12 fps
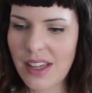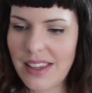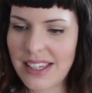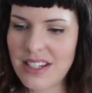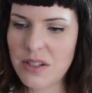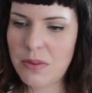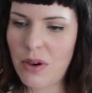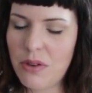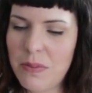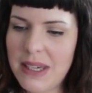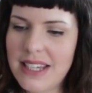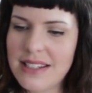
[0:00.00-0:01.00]
they can do both,
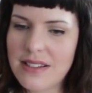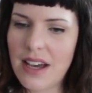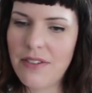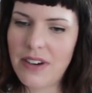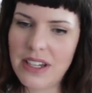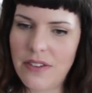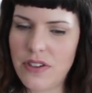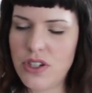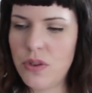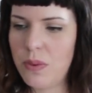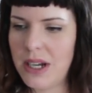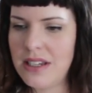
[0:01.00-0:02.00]
because I find if you
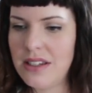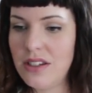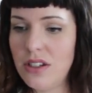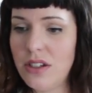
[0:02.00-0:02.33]
do one,